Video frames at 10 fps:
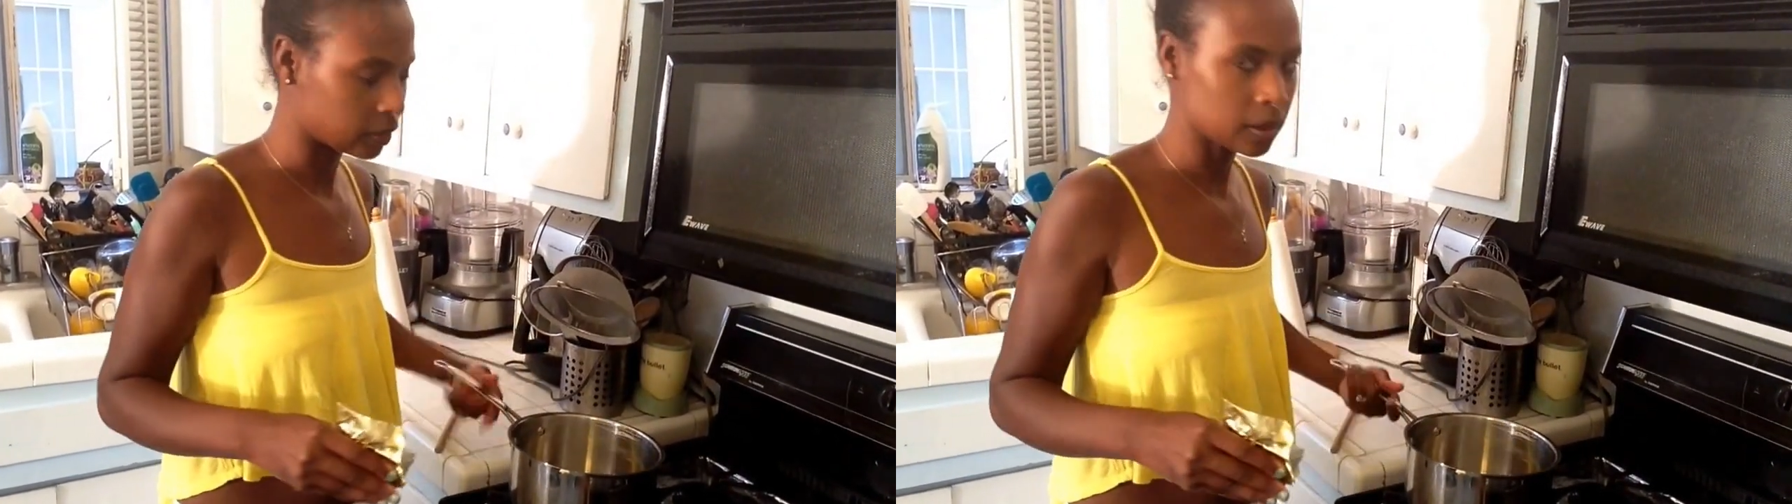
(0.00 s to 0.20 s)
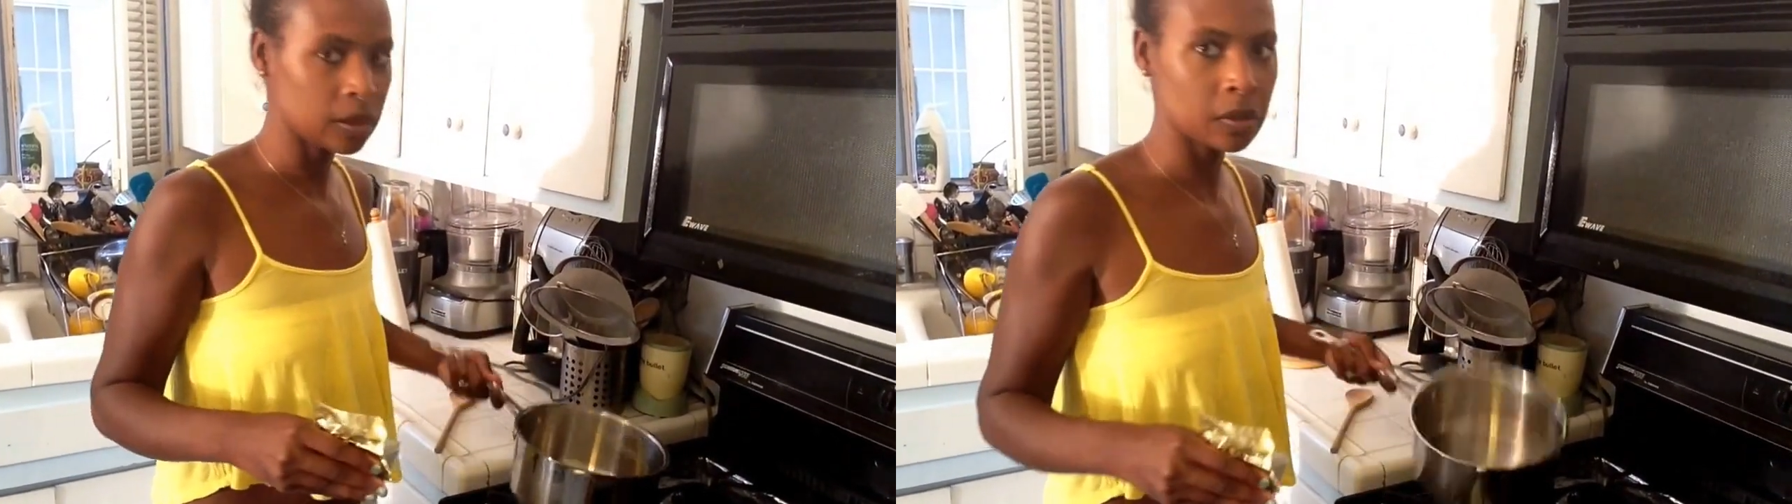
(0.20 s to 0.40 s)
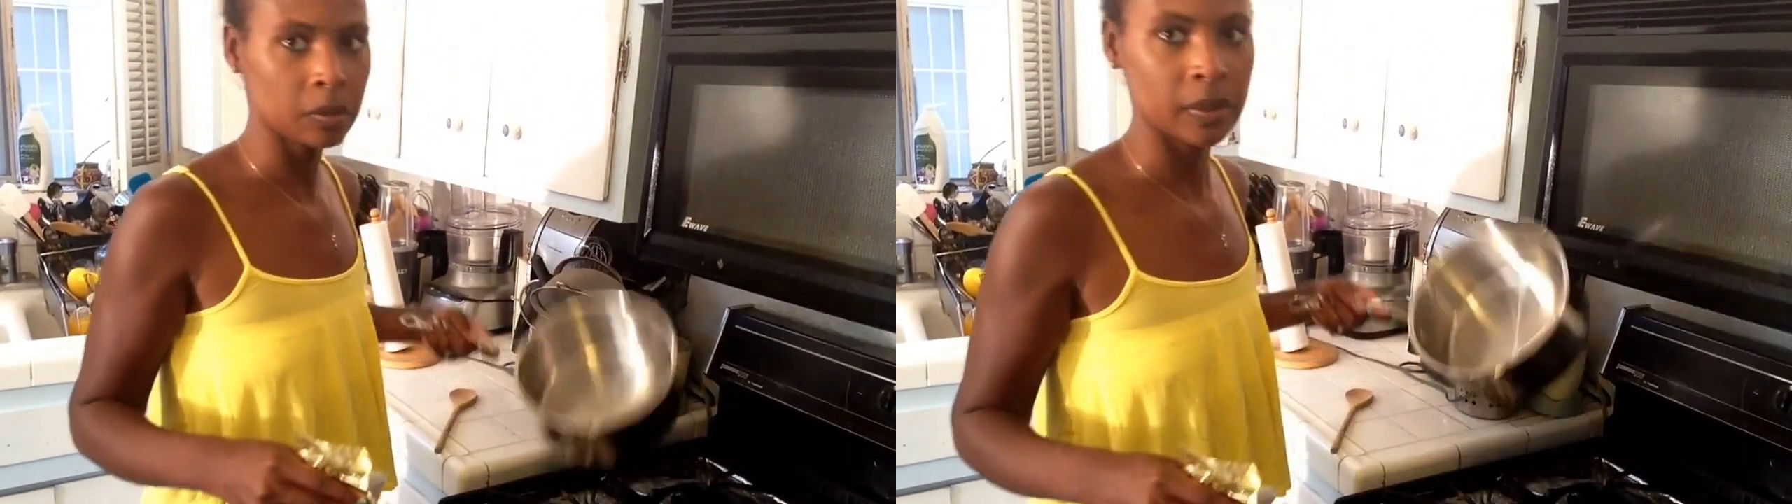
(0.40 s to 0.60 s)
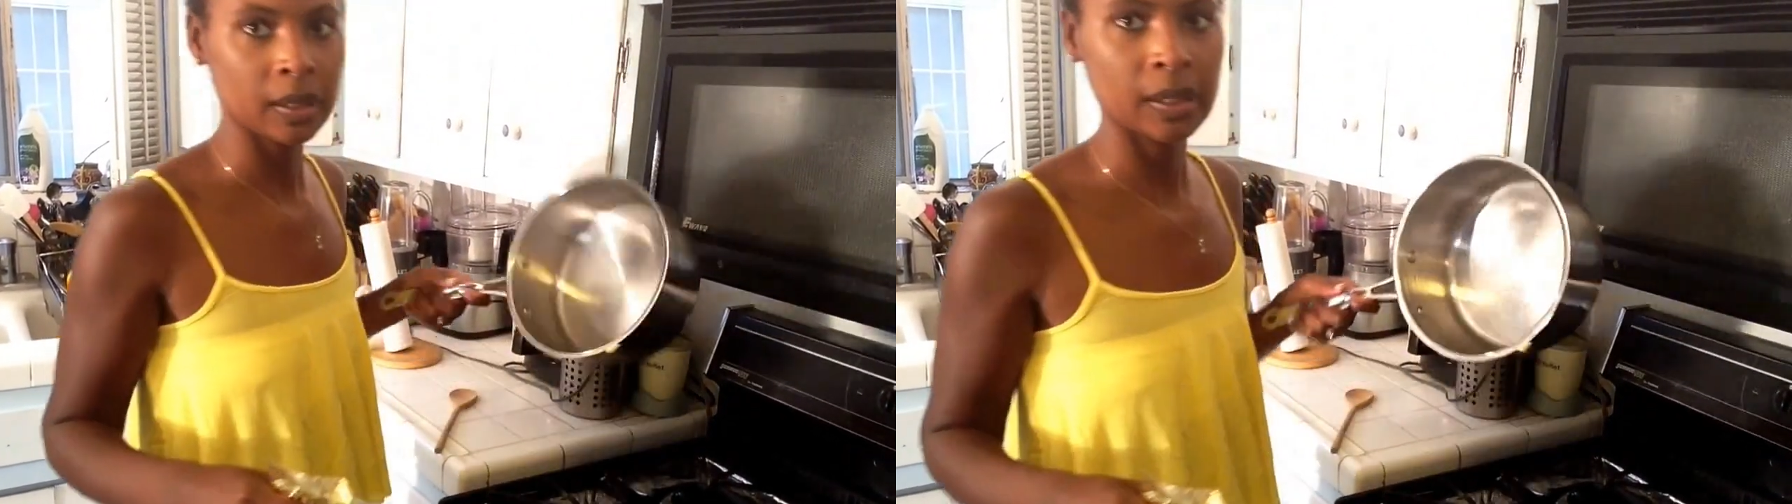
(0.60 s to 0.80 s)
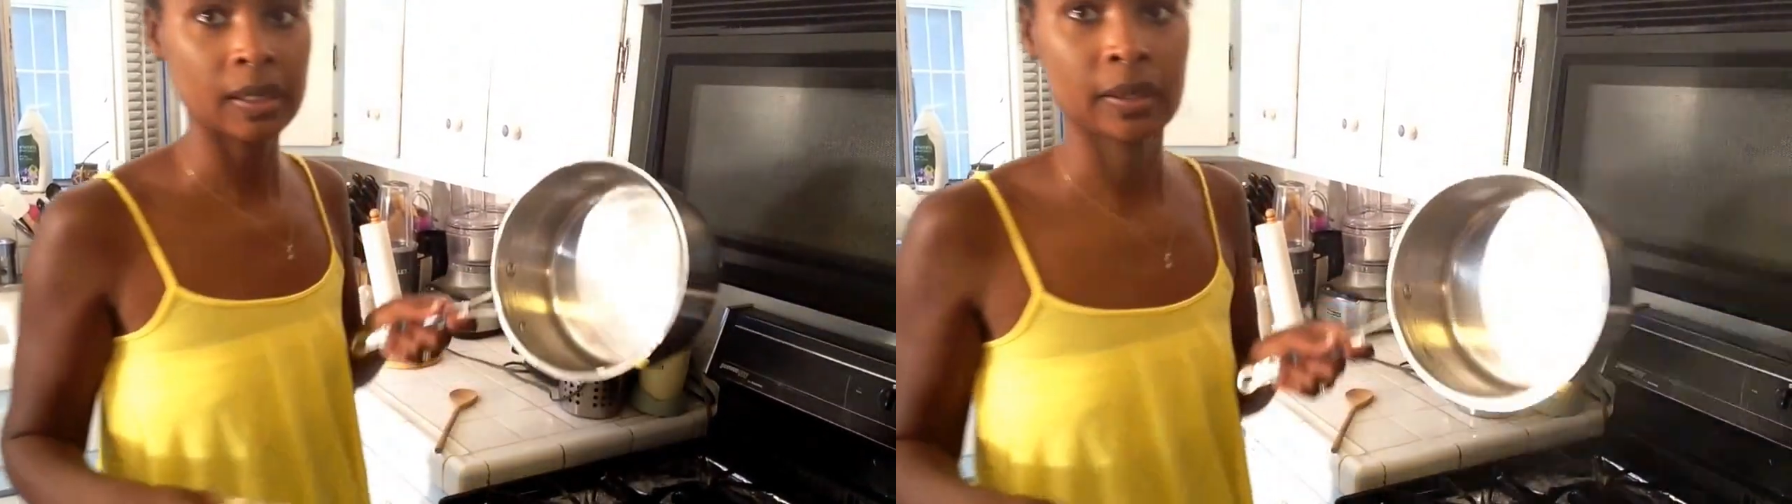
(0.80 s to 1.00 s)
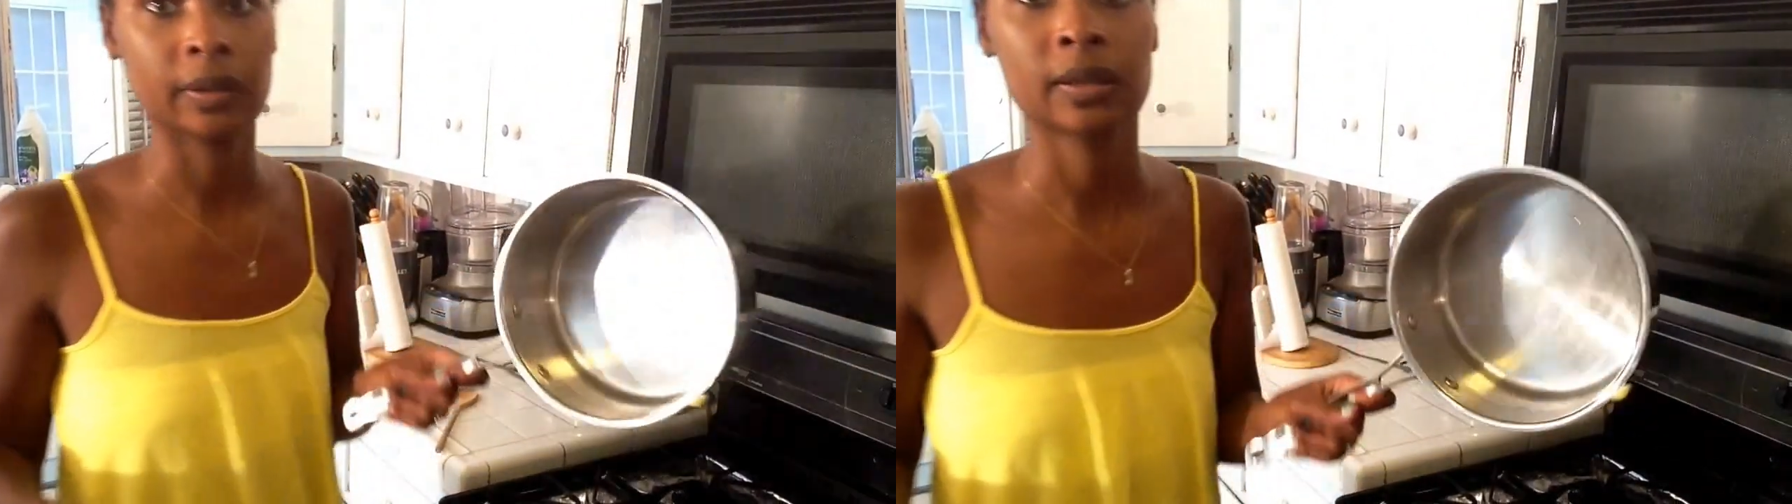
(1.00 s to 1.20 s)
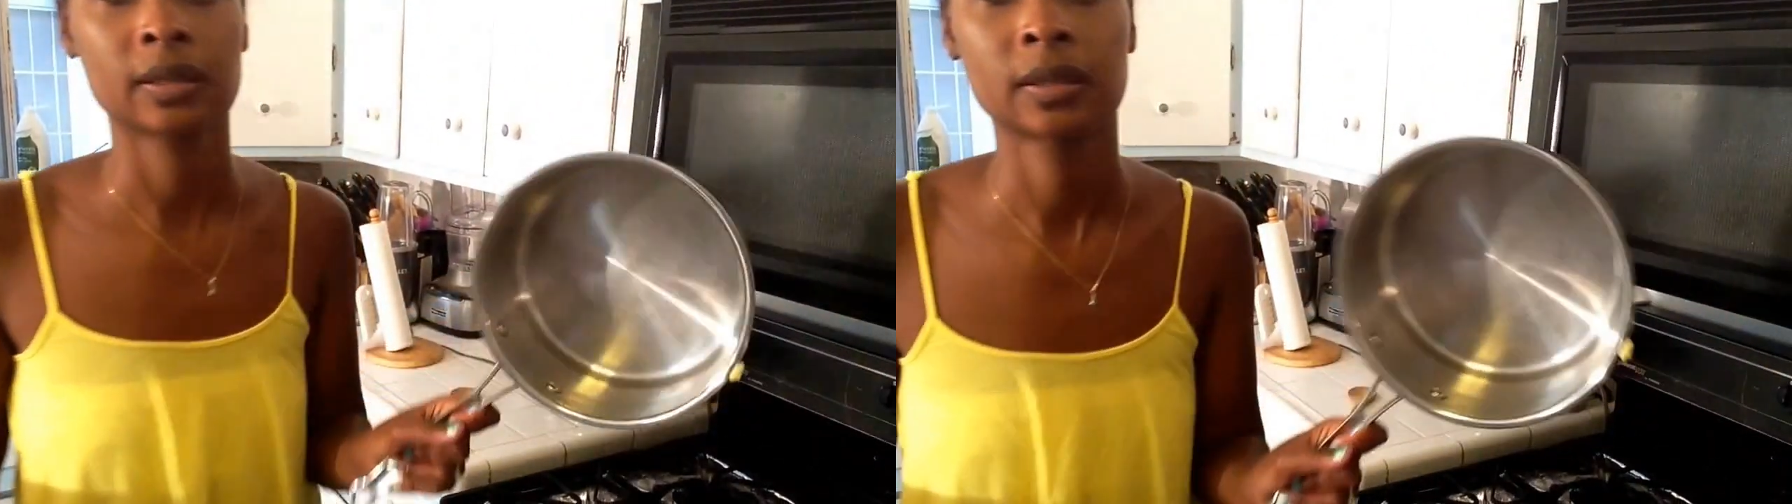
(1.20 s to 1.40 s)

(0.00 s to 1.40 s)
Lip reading: little bit in here.